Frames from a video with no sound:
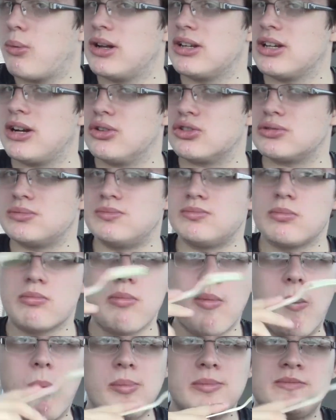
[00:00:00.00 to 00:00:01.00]
windows
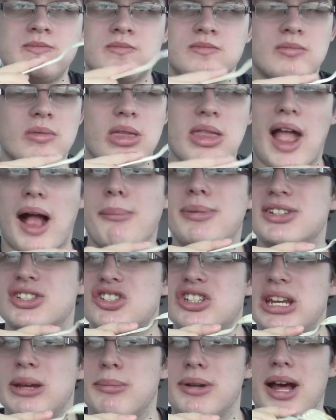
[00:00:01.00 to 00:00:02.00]
have been
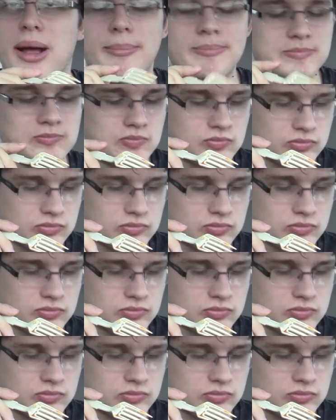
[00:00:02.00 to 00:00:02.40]
steaming up.